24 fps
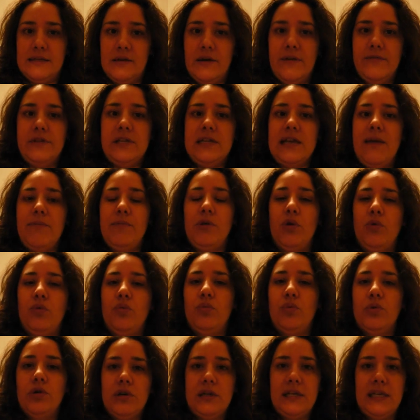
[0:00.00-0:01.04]
So every time you
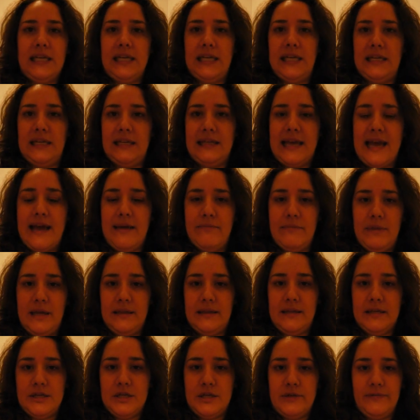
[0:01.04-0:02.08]
would eat that
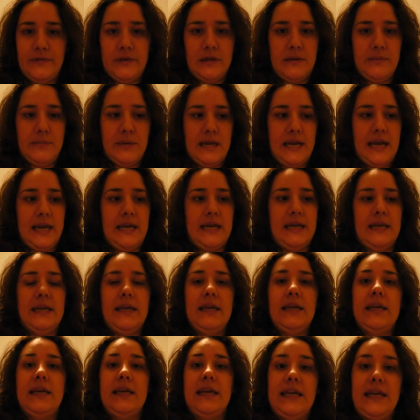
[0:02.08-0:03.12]
meat that you've eliminated,
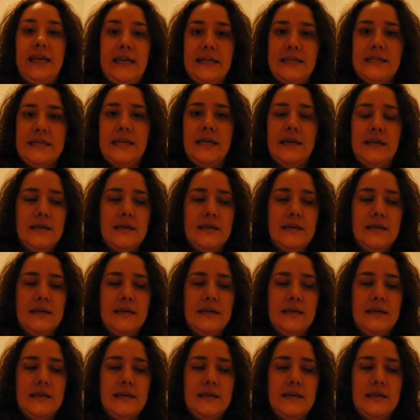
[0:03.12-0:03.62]
eat